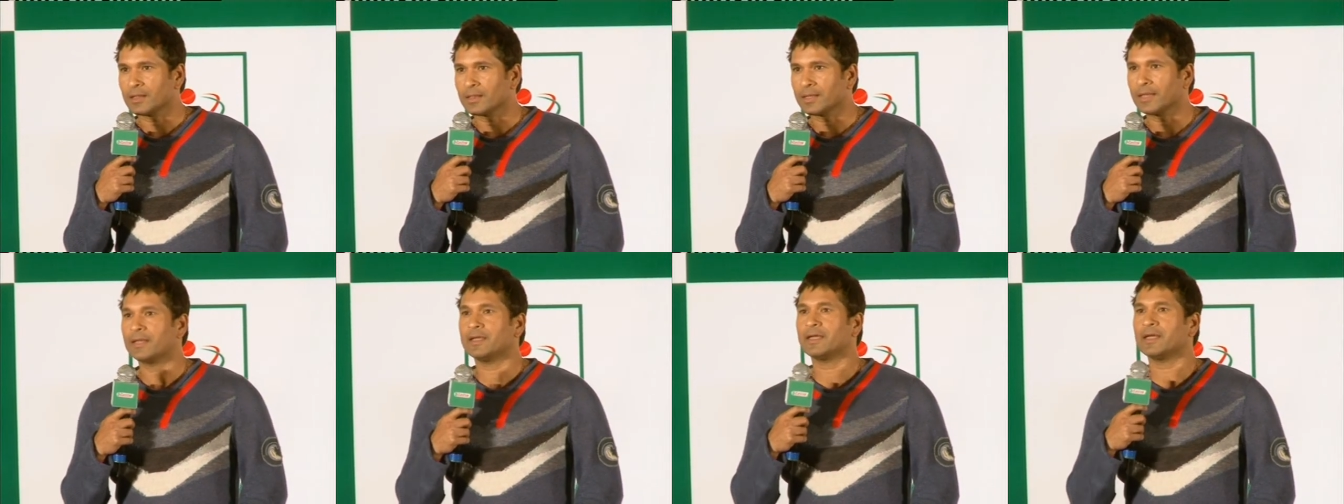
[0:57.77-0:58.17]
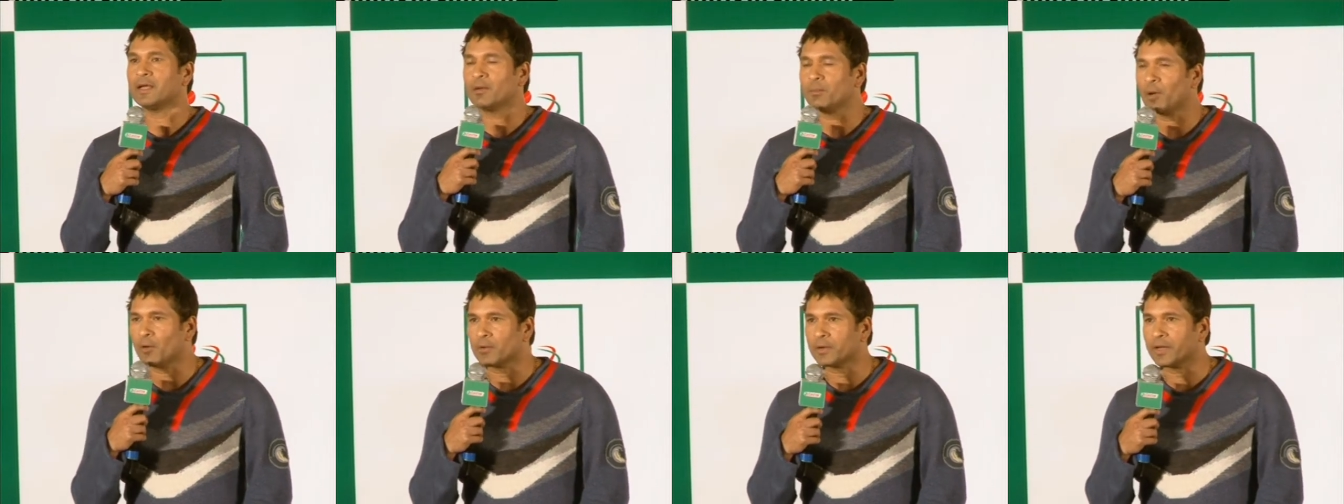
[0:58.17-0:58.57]
thinking
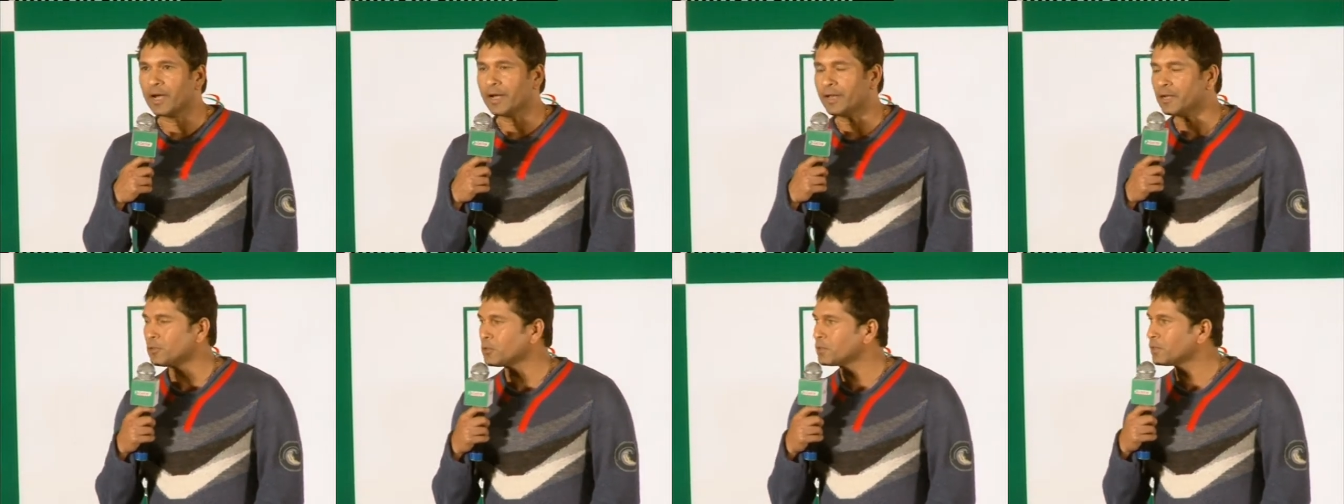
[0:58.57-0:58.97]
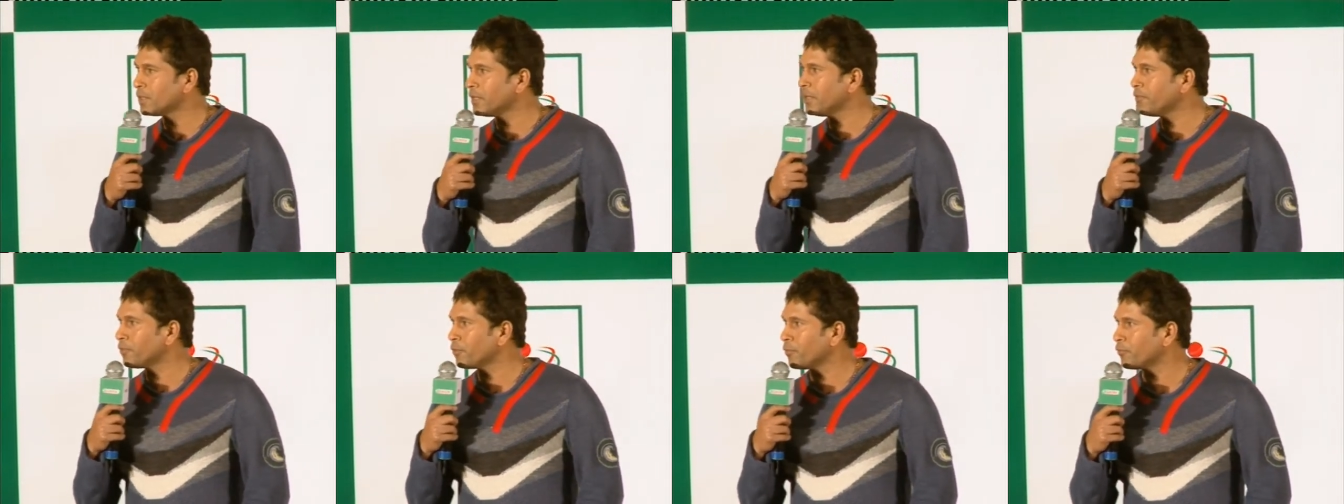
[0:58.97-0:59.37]
about getting to
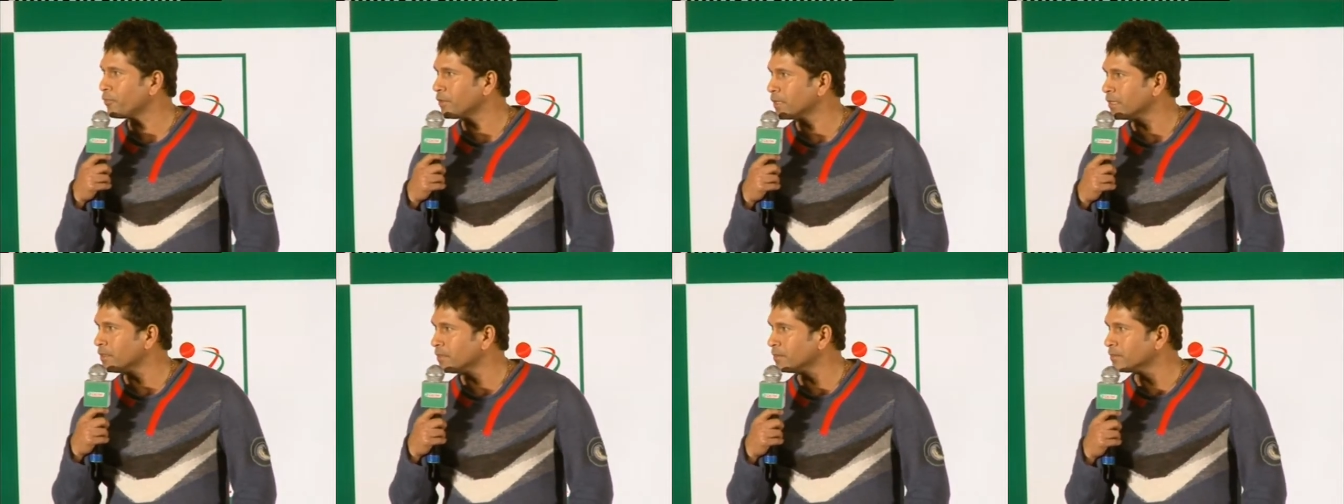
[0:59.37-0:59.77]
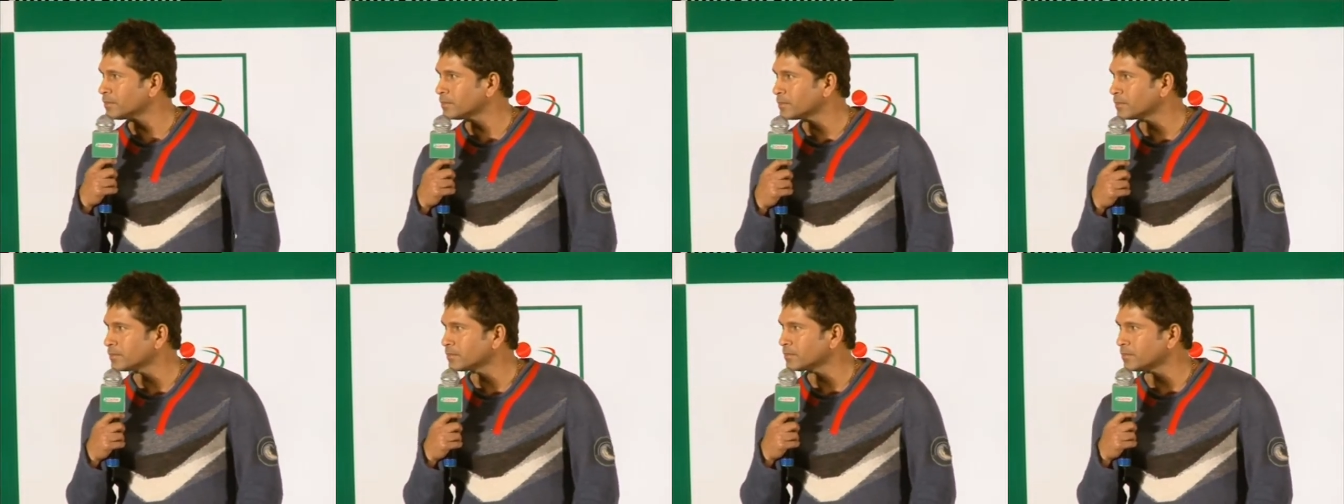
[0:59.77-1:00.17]
34 figure
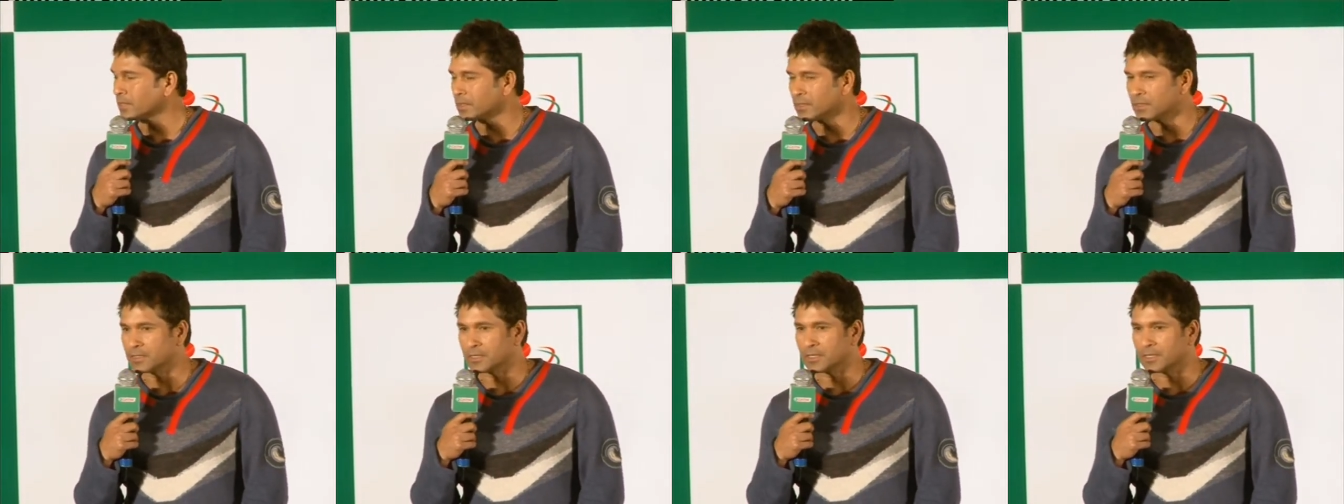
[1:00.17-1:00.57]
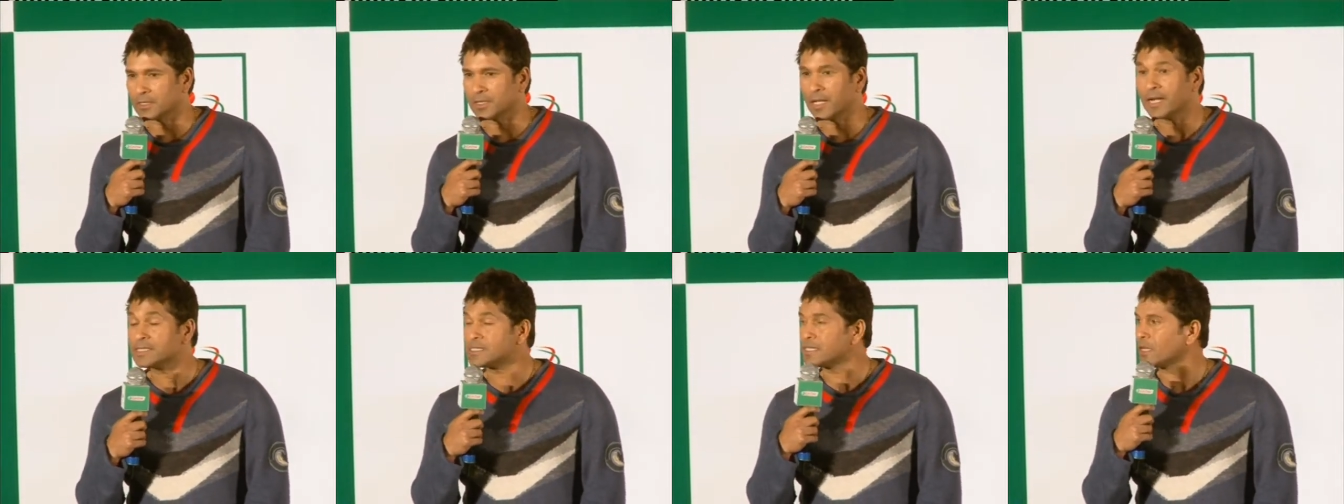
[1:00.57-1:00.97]
because uh,
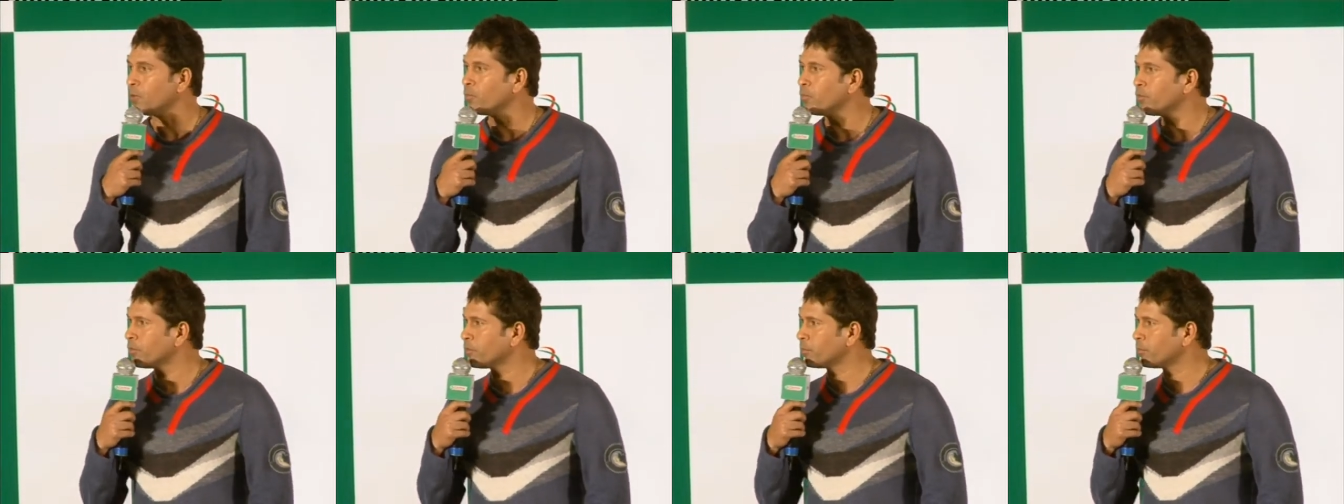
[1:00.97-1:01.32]
that's how we